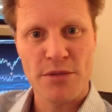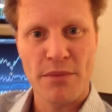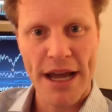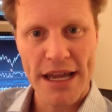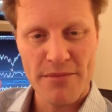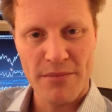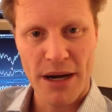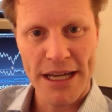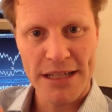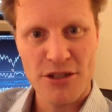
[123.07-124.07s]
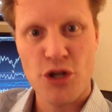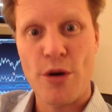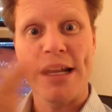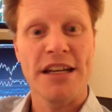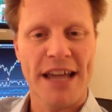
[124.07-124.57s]
my, my
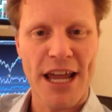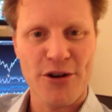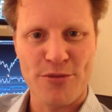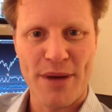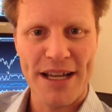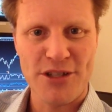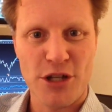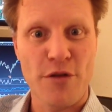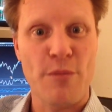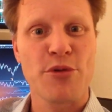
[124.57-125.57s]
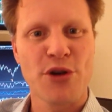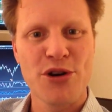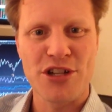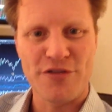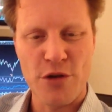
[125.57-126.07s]
trading day or my sort of
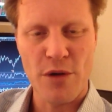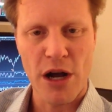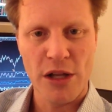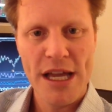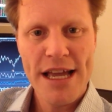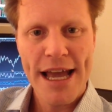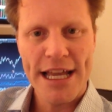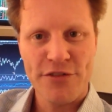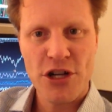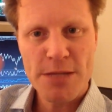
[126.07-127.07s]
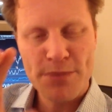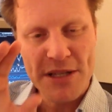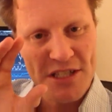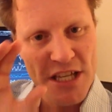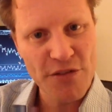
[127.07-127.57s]
approach, if you will, and very
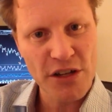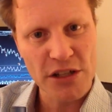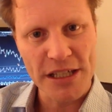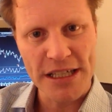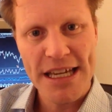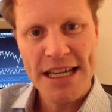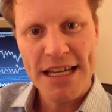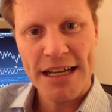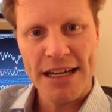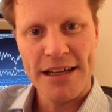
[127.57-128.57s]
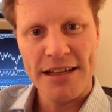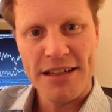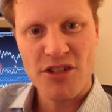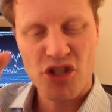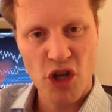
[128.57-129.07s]
specifically, Uh,
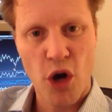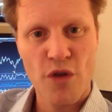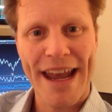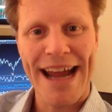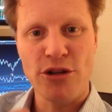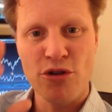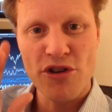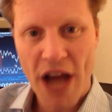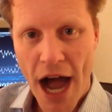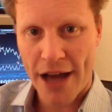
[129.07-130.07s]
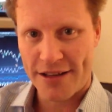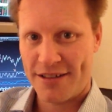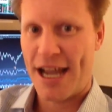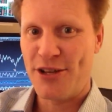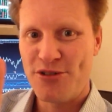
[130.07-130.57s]
so that I do not,
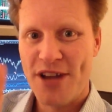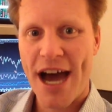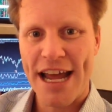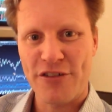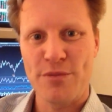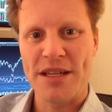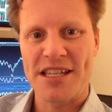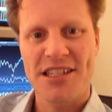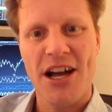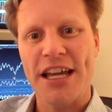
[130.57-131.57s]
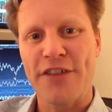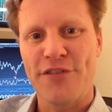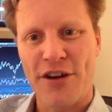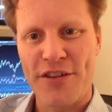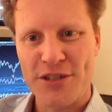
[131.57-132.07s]
I do not have to be stuck in
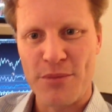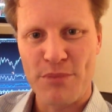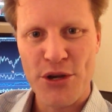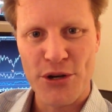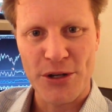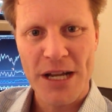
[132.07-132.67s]
front of this computer